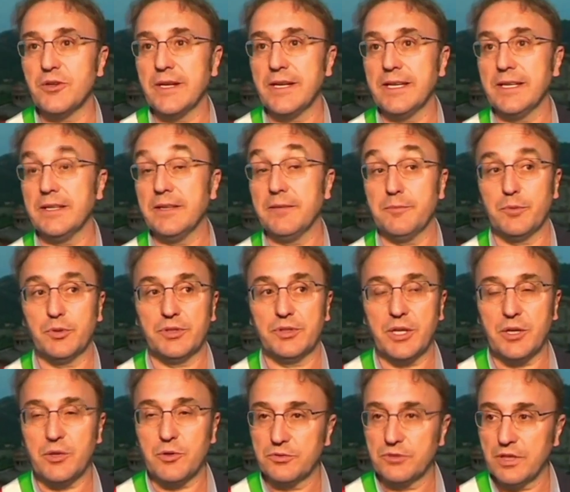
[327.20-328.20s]
in his
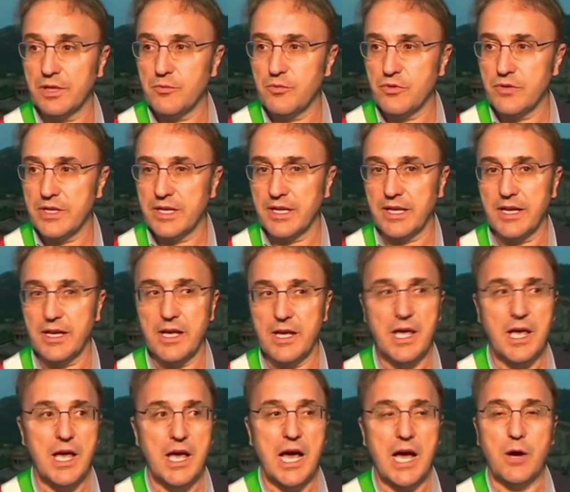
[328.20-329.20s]
ceremonial tricolor
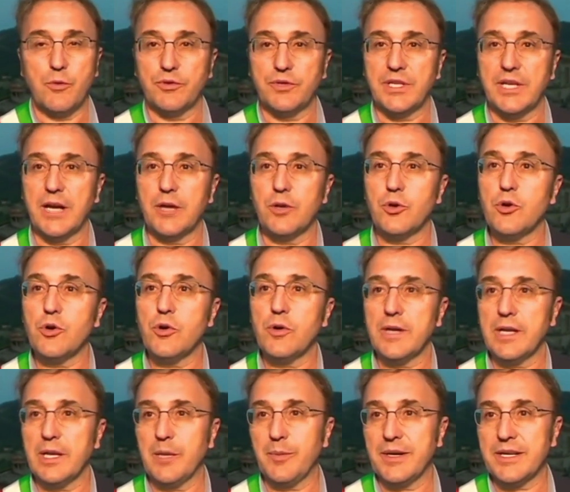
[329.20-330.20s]
flag sash.
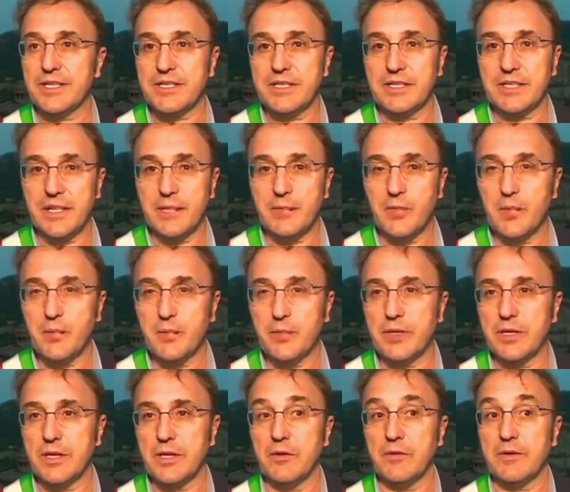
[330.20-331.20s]
Recognizing the
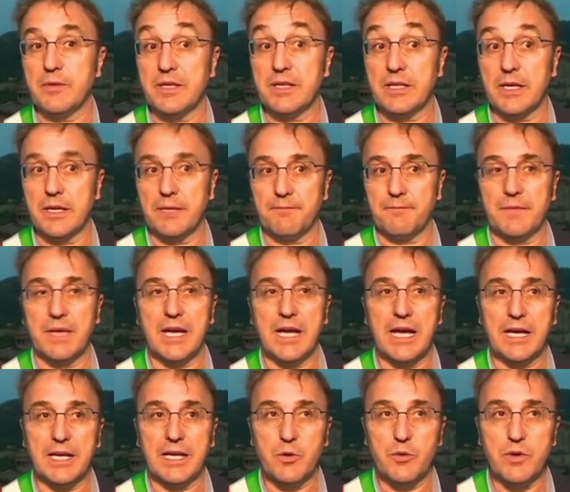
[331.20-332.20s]
region's important
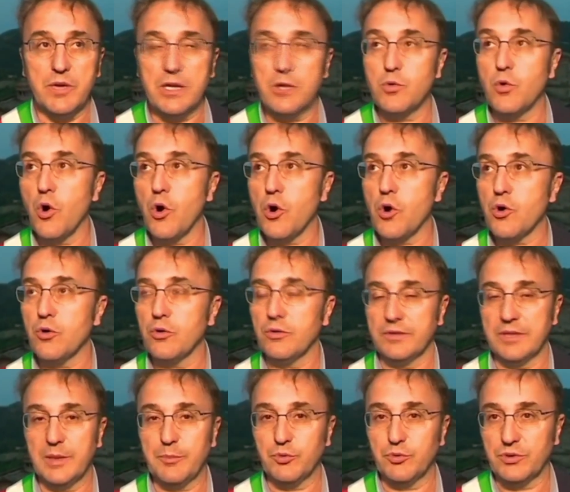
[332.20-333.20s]
role in hosting
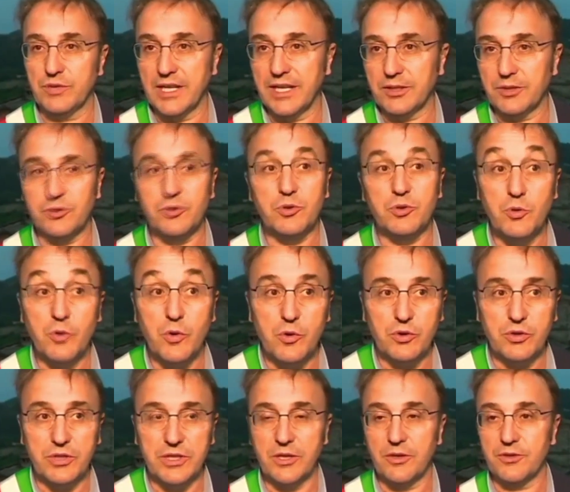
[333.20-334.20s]
dialogues, that
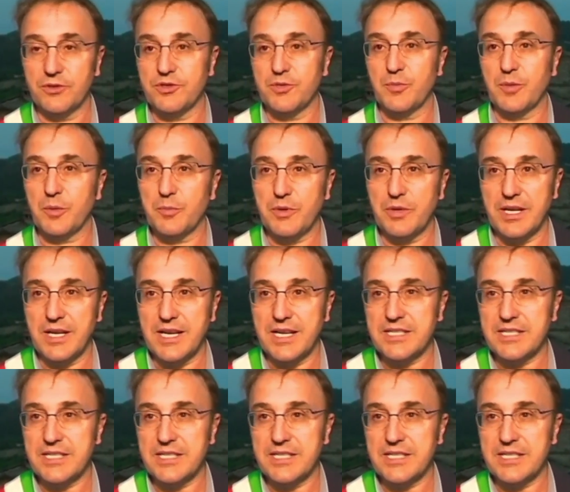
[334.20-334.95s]
is, the historical